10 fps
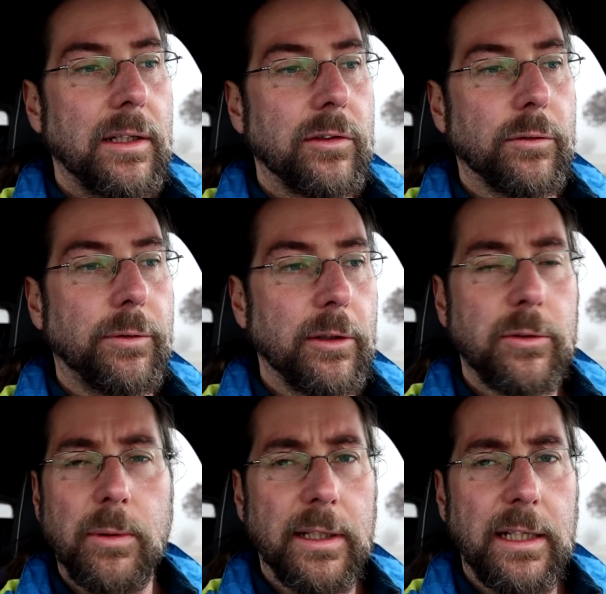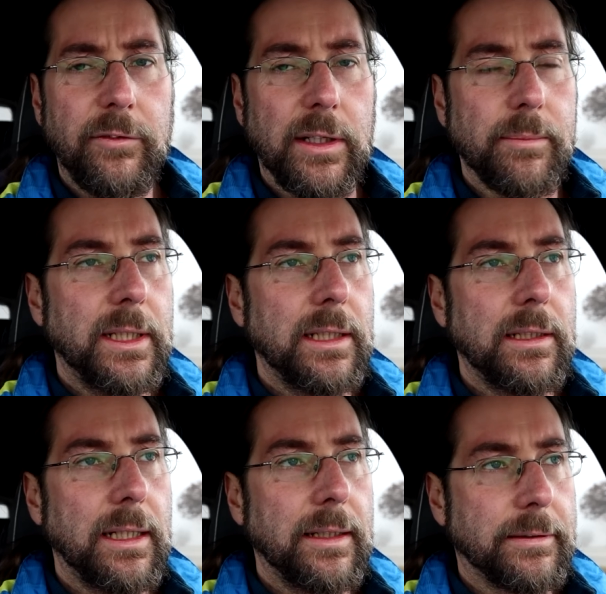So Volkswagen even
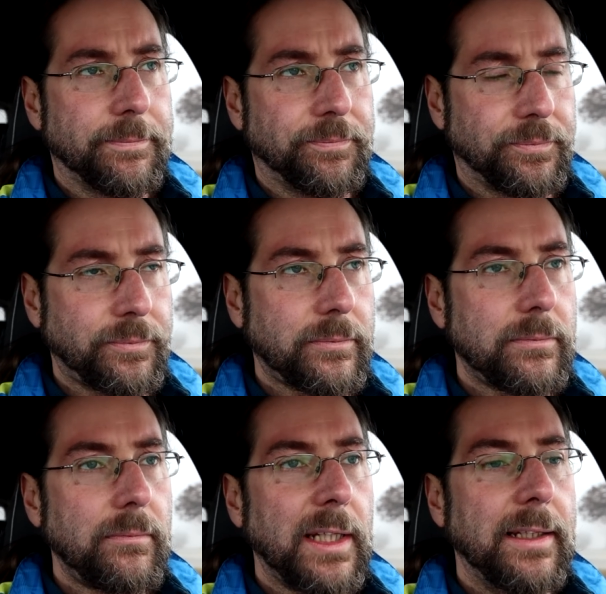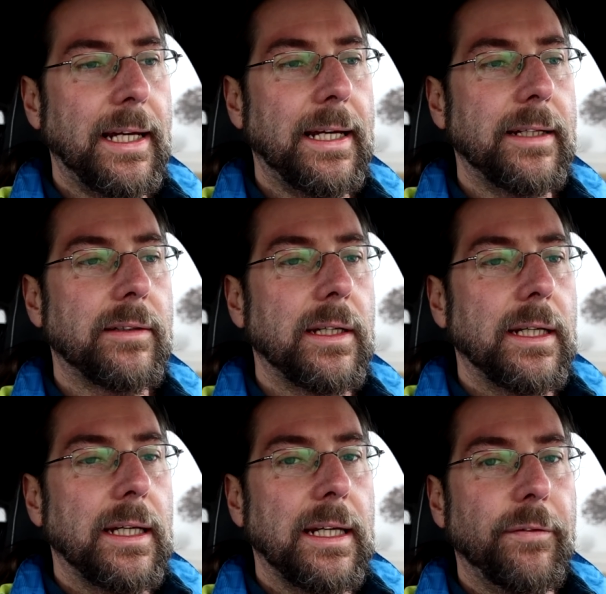admitted that
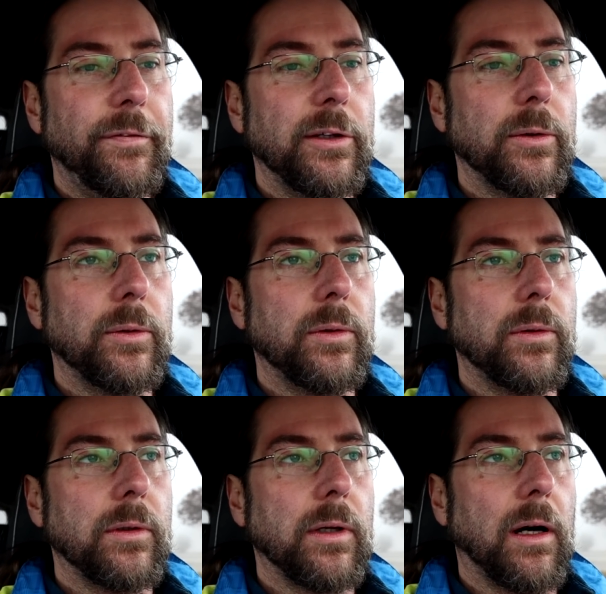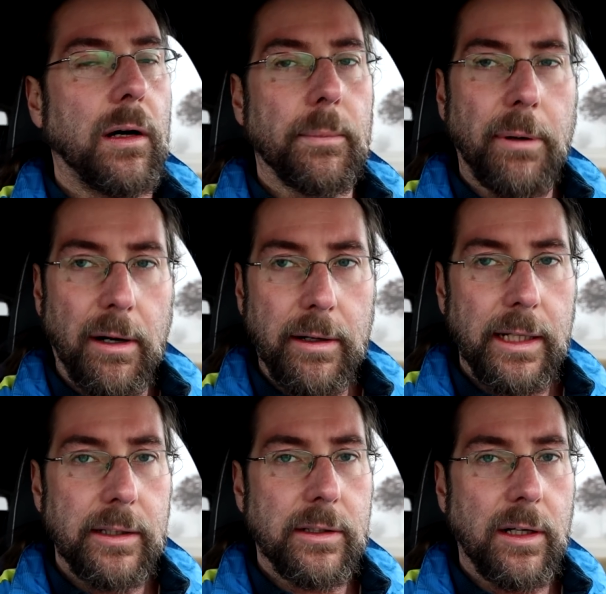if you are
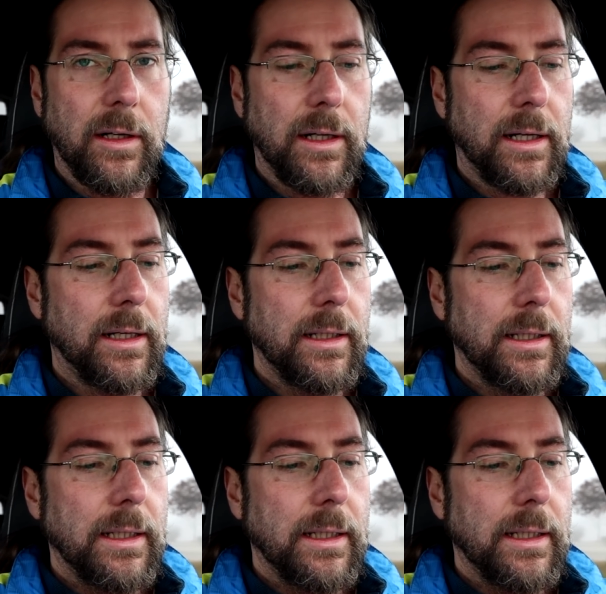parking the car,